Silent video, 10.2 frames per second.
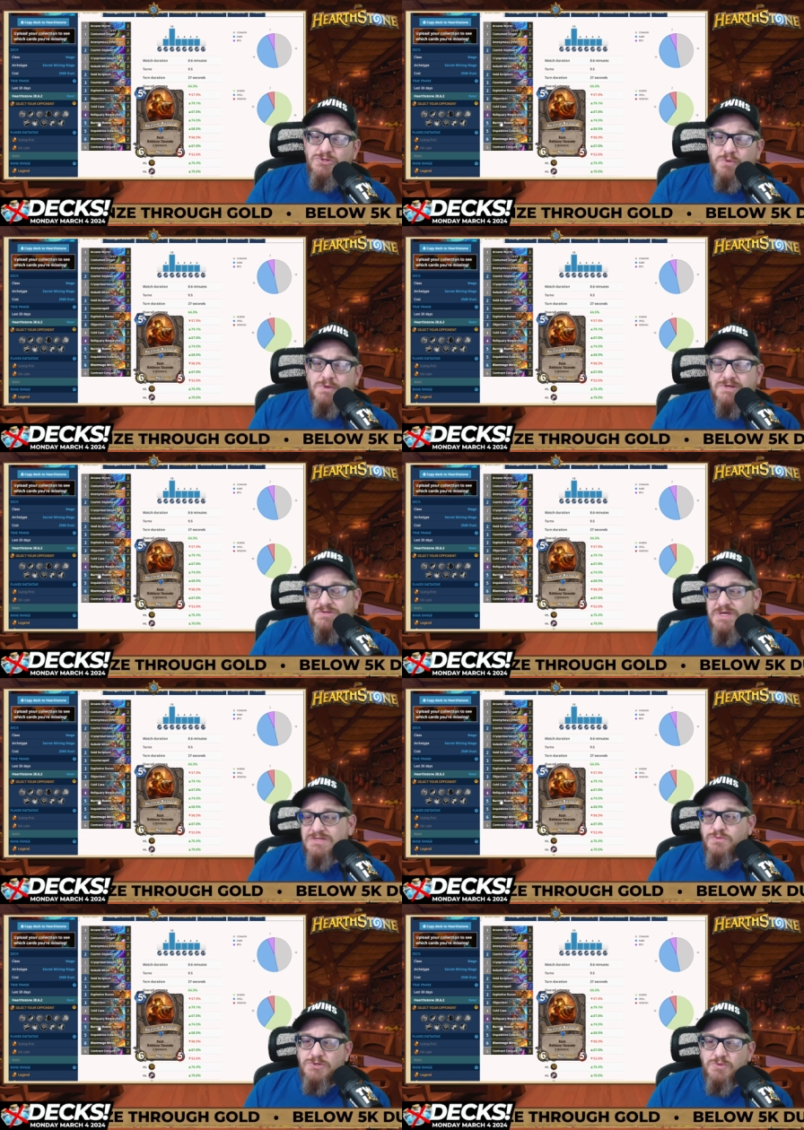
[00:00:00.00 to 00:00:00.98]
Which one is
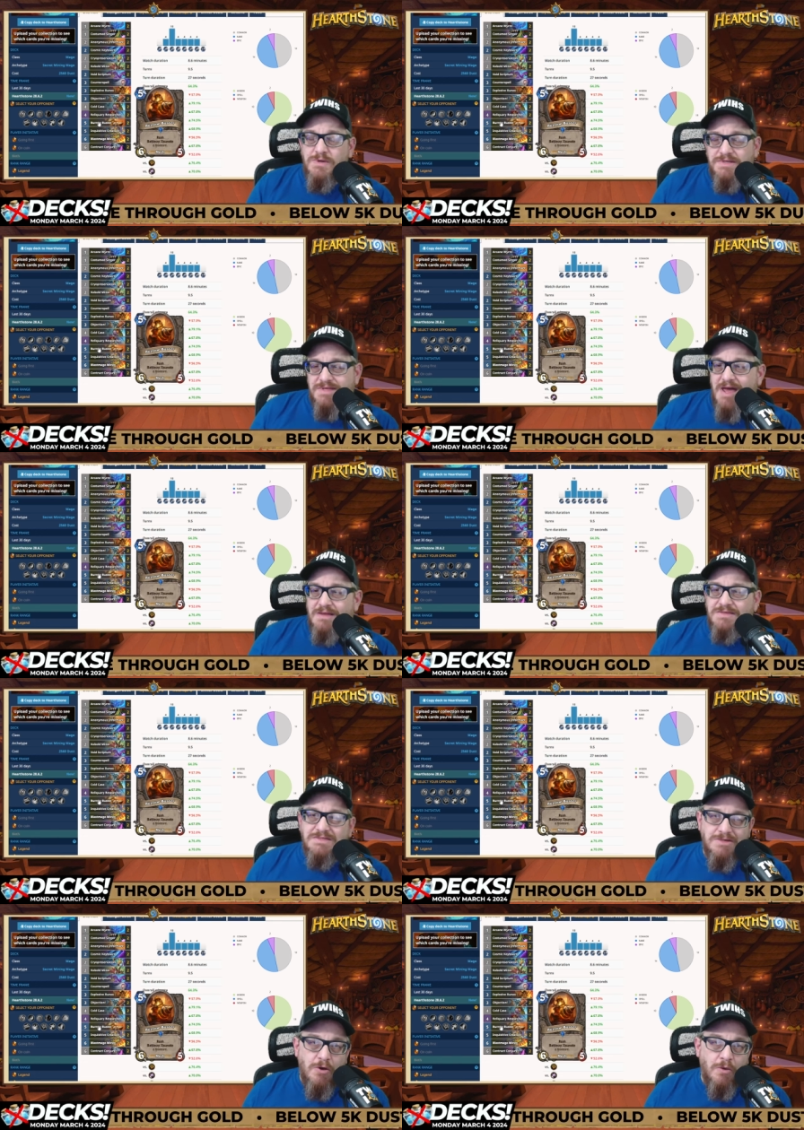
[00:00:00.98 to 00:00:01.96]
this? Which one is that?
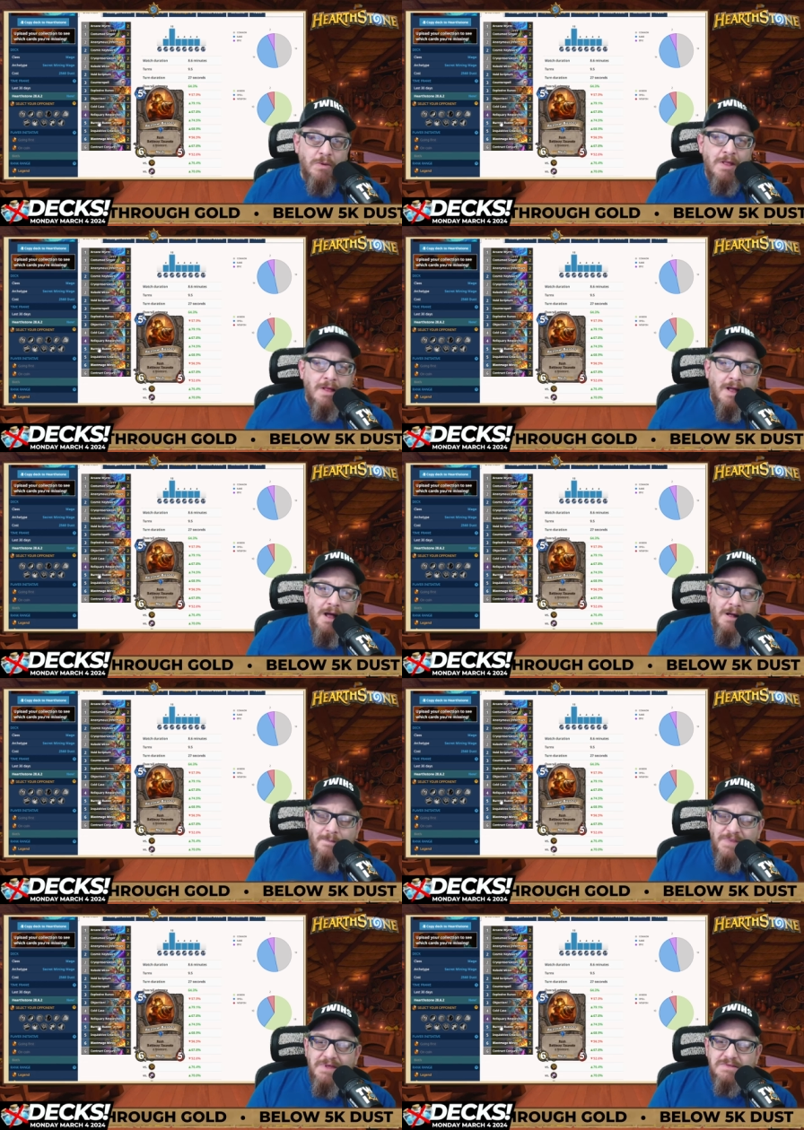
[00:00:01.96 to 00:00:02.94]
So
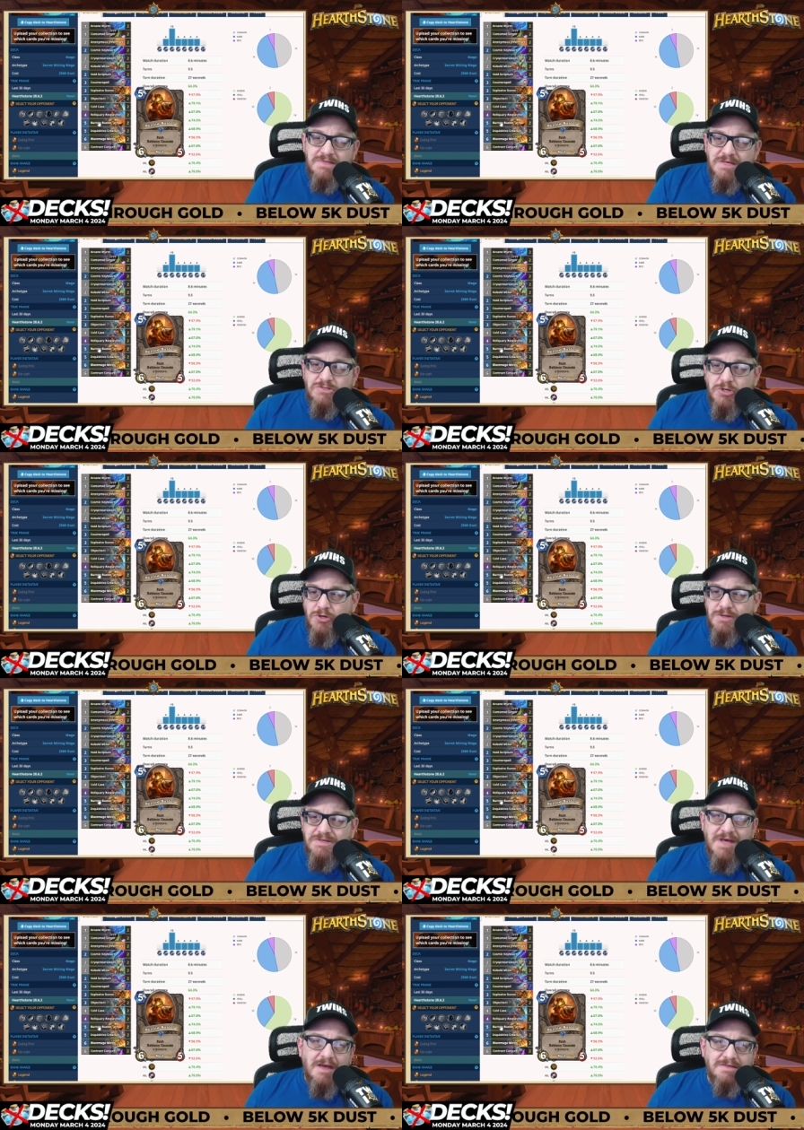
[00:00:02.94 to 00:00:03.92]
it's a
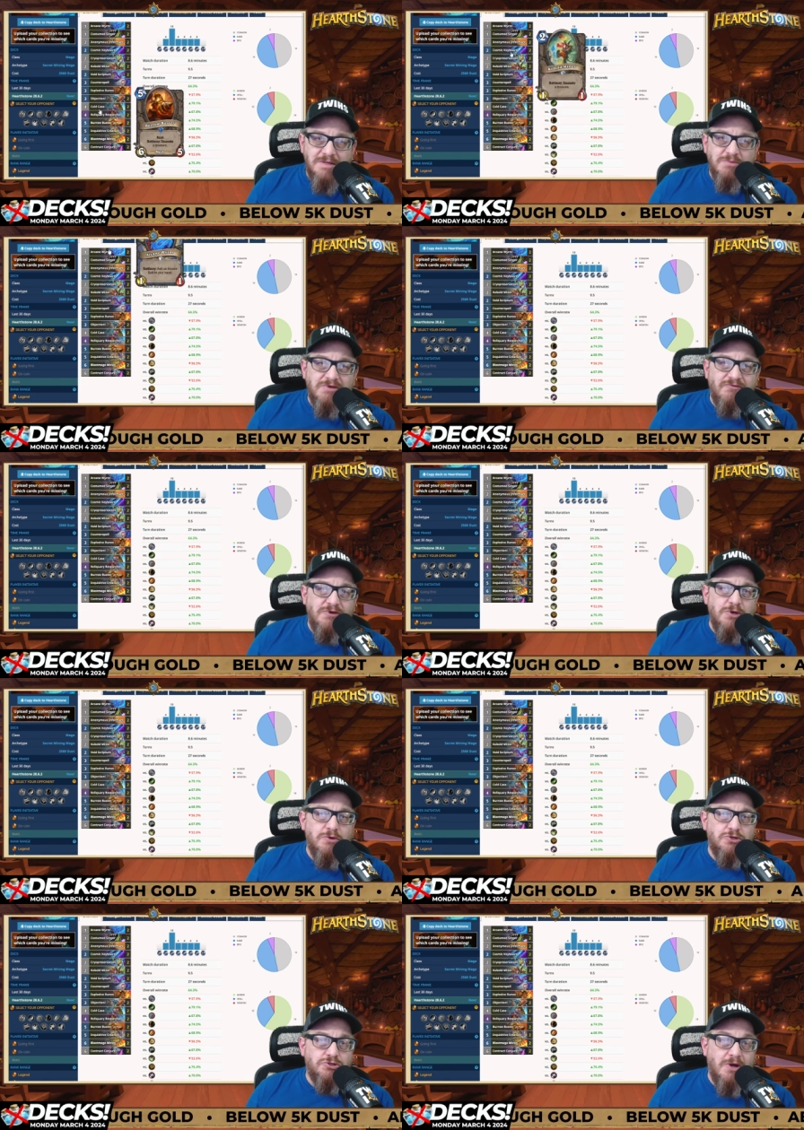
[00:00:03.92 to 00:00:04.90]
good deck, something for
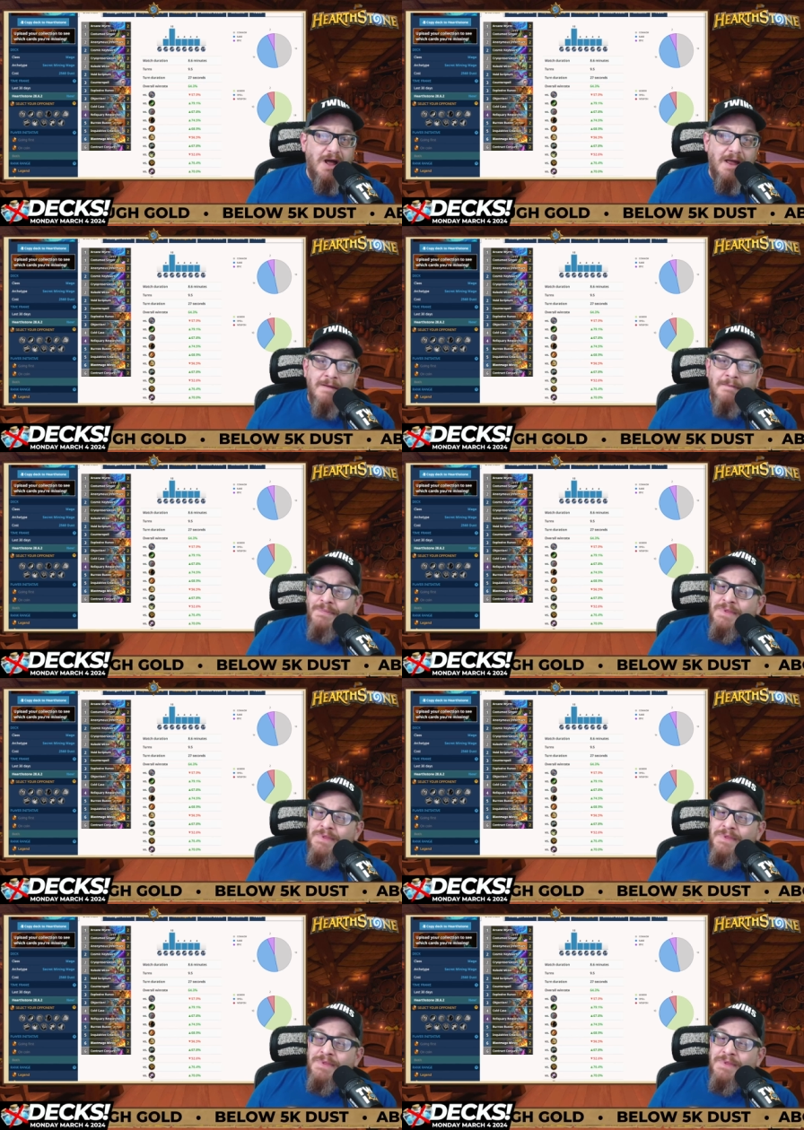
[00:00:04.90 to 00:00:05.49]
you to try.